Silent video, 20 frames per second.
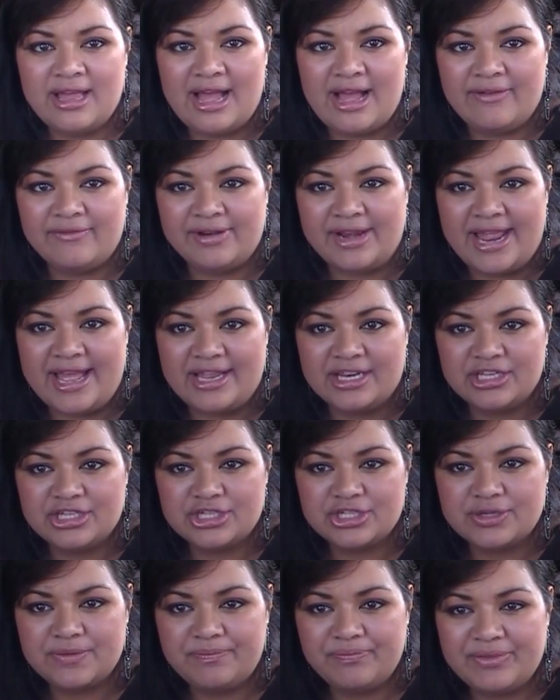
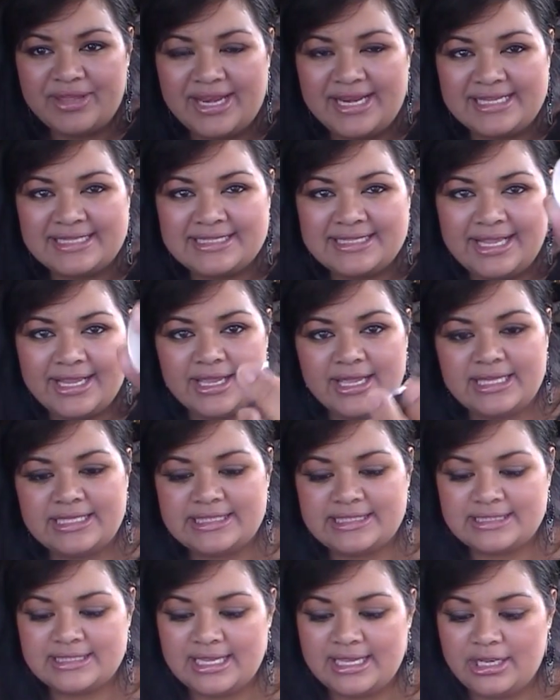Avalanche, and it's like
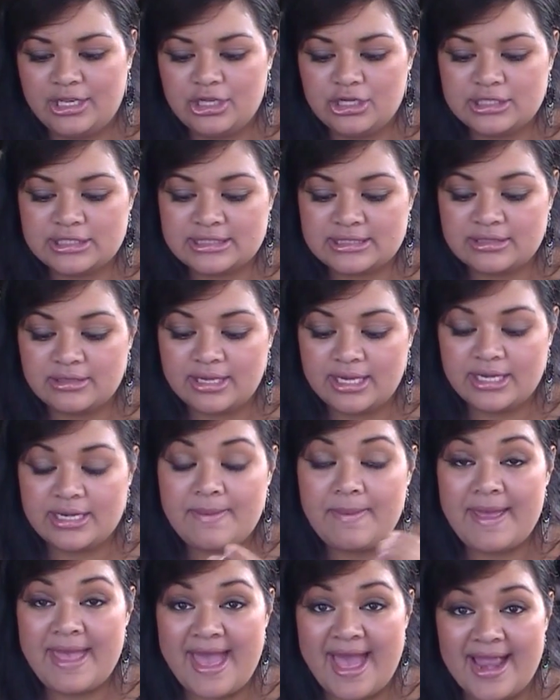it looks in the
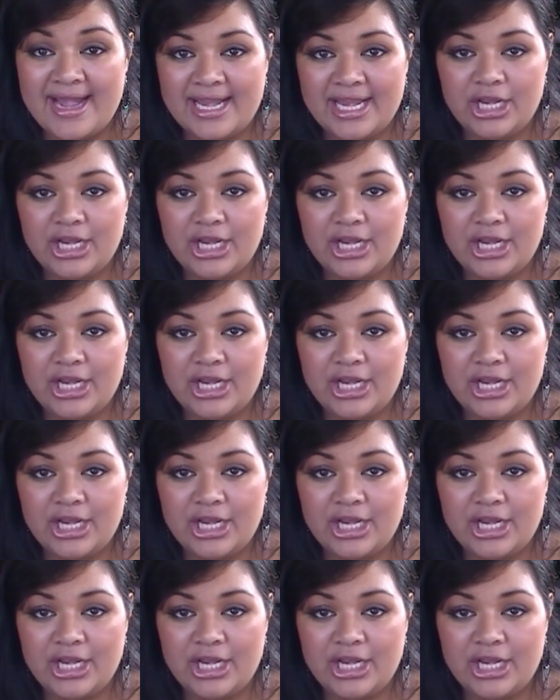pan,